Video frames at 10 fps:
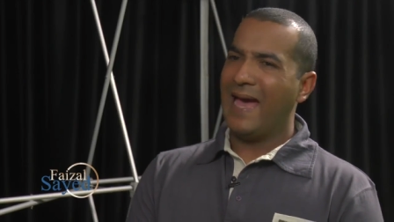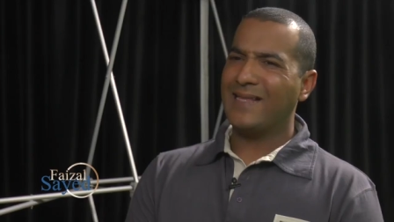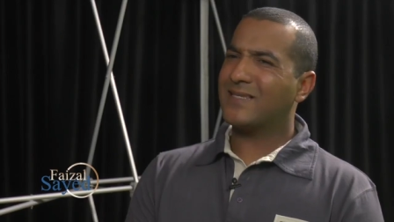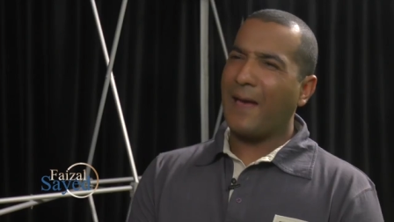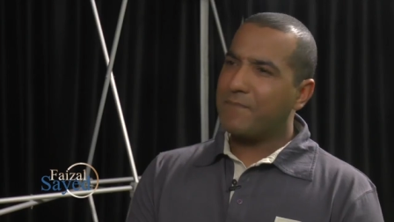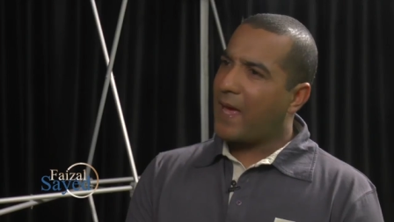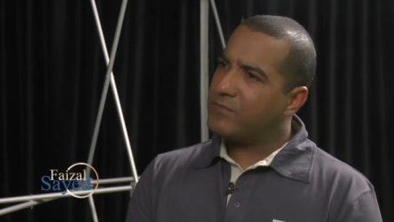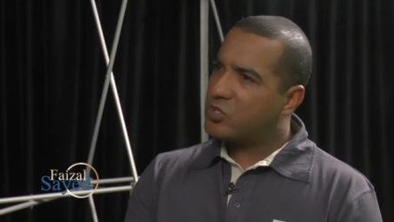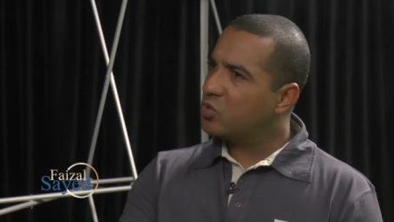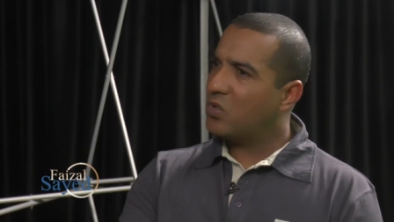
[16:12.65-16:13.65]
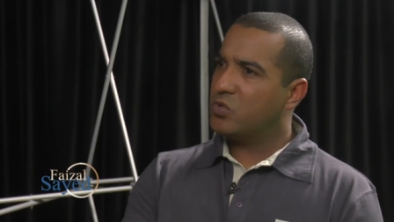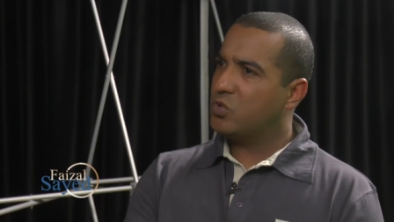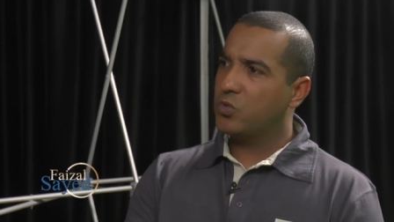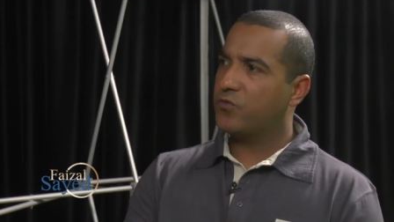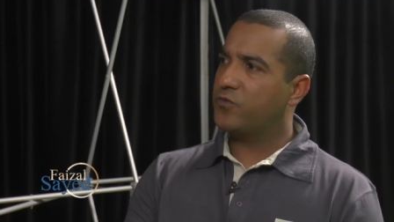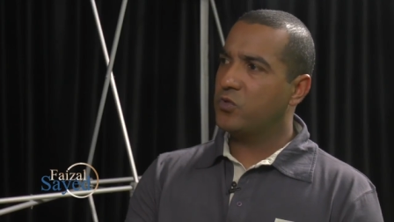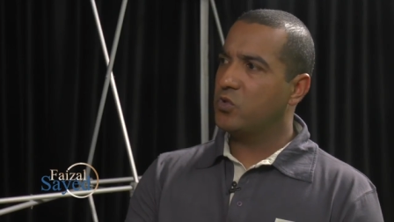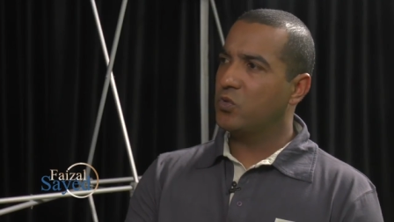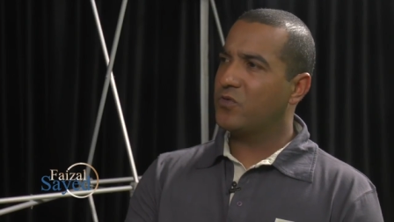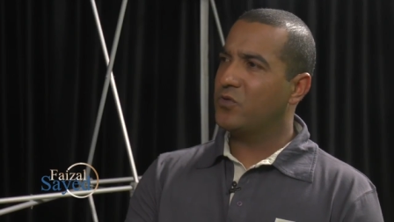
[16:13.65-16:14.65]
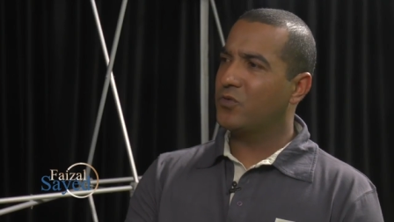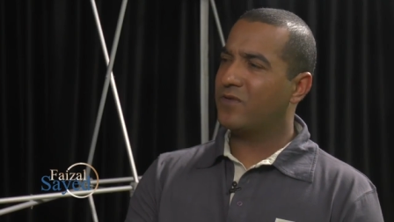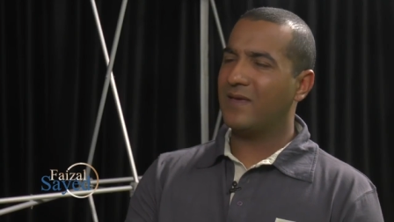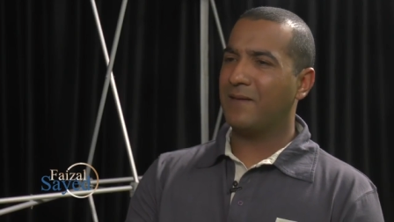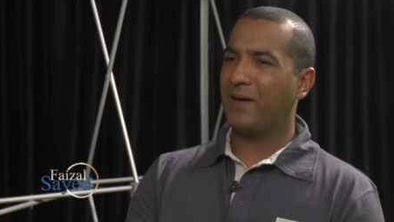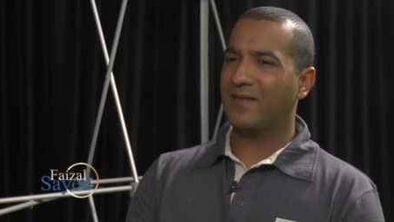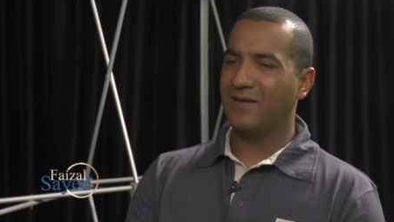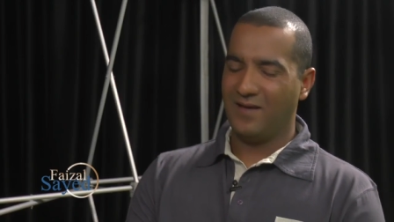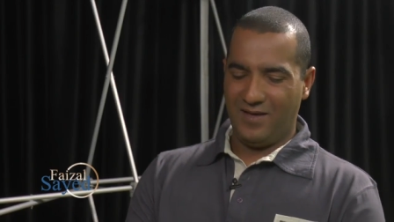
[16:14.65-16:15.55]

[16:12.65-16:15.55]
And sometimes you'd think, but,